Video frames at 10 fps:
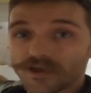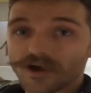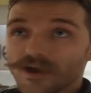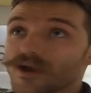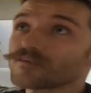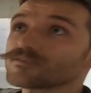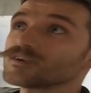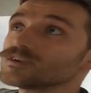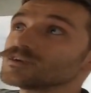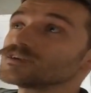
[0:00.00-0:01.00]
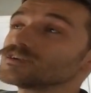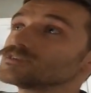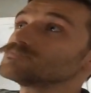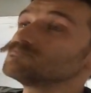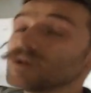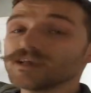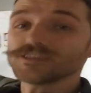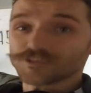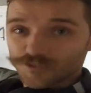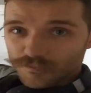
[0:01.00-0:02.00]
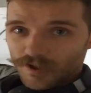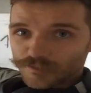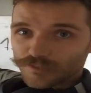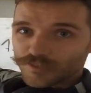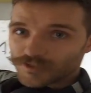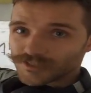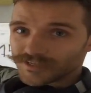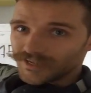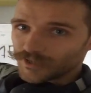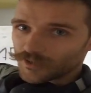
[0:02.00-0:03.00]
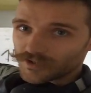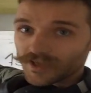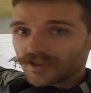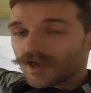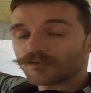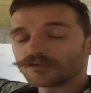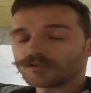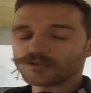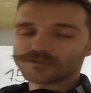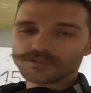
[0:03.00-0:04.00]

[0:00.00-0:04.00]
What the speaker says: I have a base to mount the ceiling on, and I will use